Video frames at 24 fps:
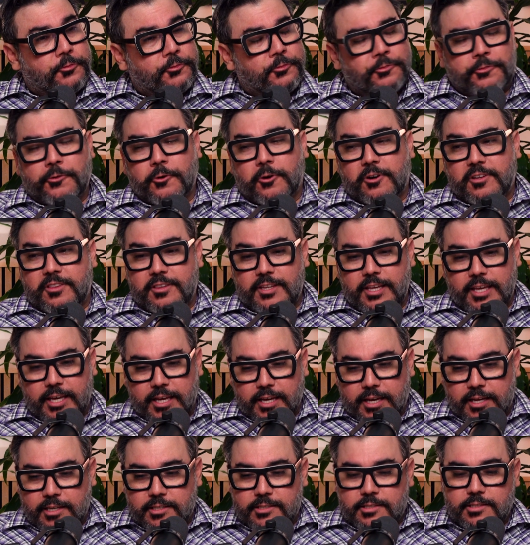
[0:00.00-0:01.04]

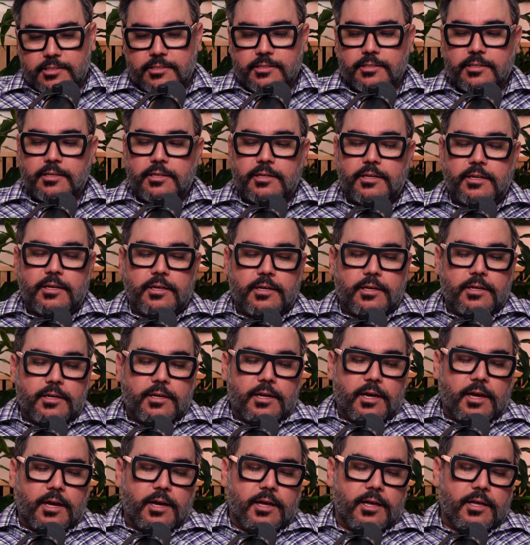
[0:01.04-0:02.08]
tortillas
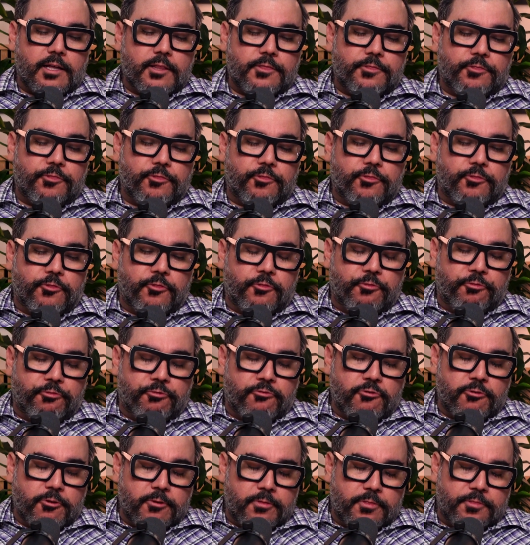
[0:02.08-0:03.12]

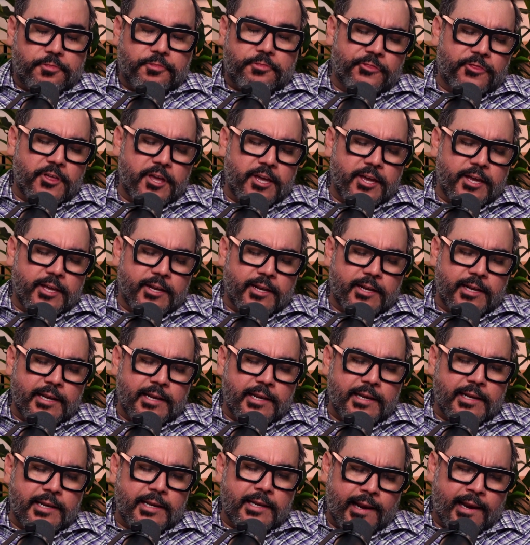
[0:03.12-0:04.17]
through the
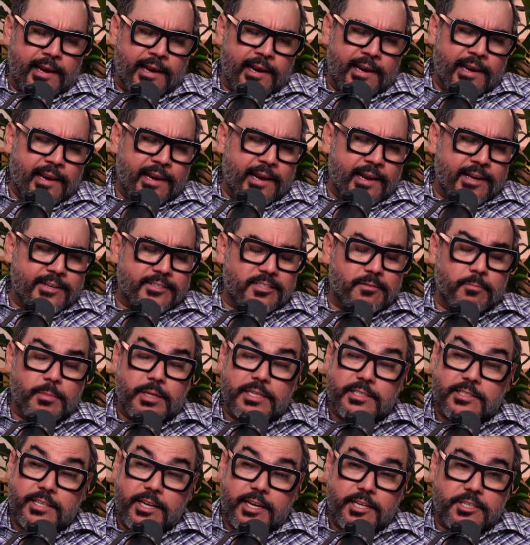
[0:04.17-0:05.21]

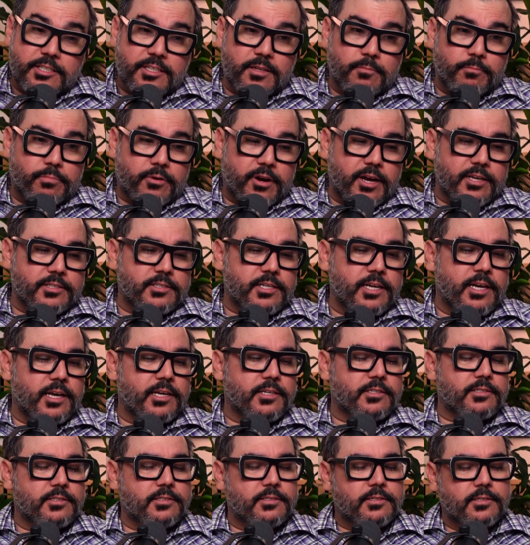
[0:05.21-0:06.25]
nixtamalization
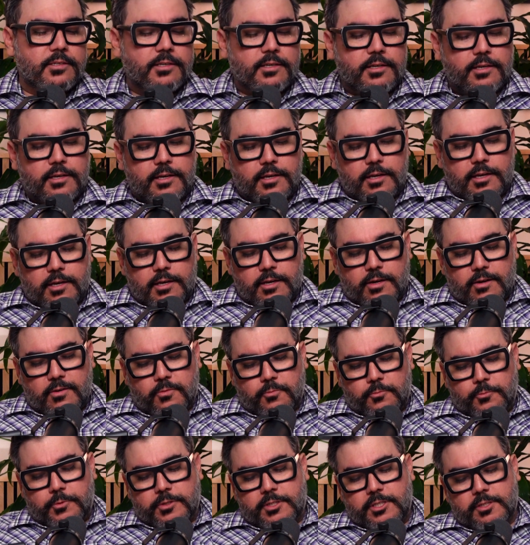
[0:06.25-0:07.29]
process,
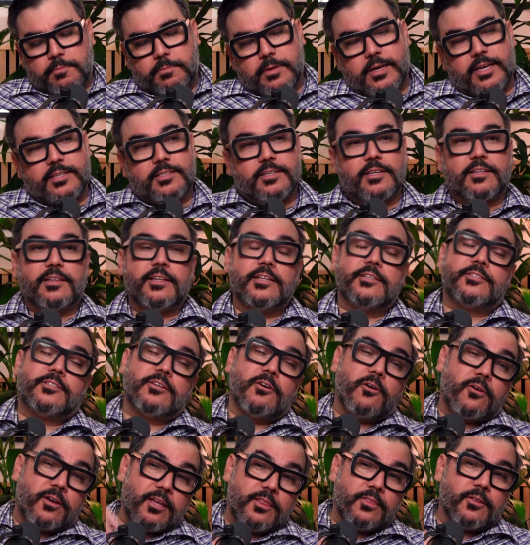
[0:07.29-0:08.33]
which is basically
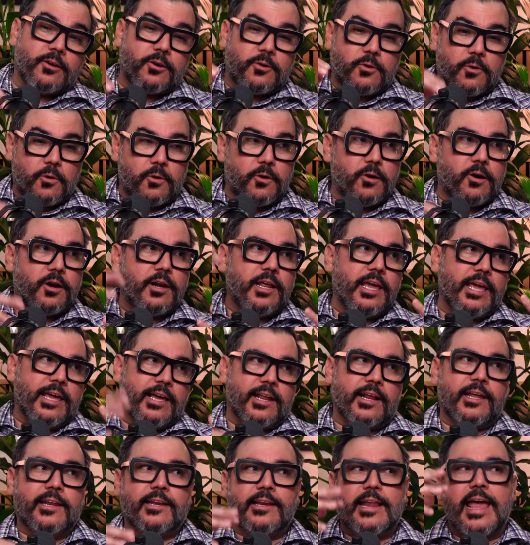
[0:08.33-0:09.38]
soaking the corn
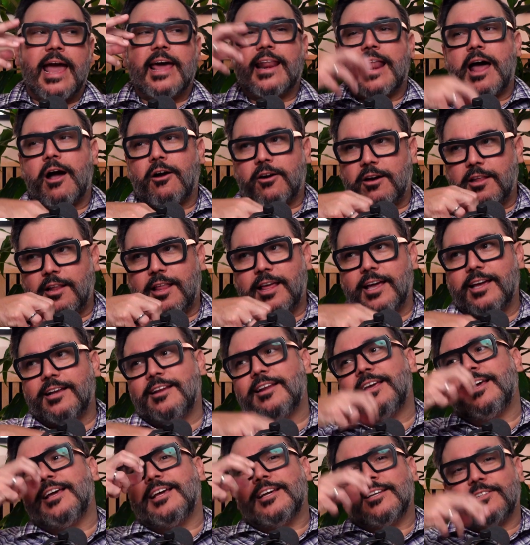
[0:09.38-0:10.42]
in an alkaline
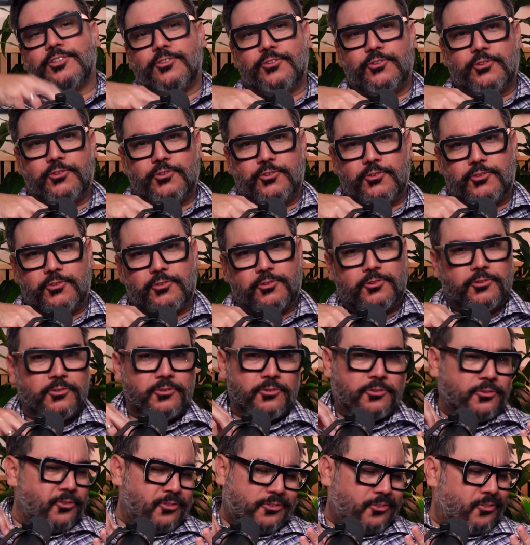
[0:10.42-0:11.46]

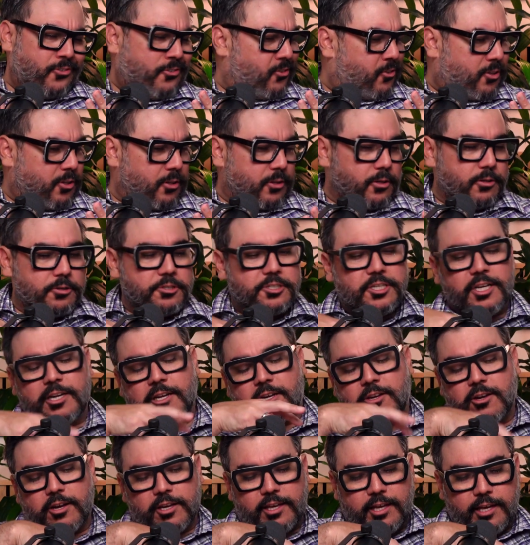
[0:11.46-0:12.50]
solution,
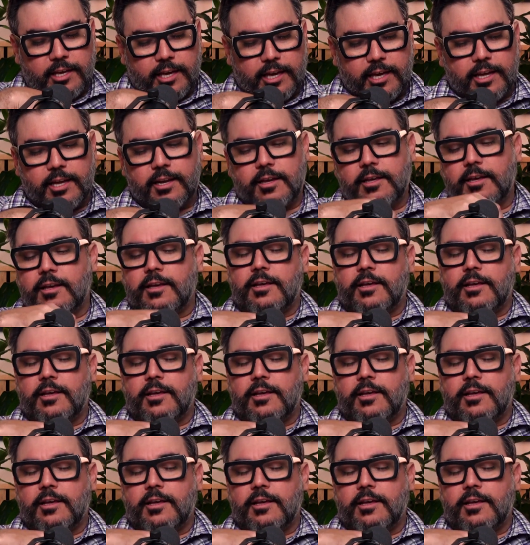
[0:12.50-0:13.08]
cooking it,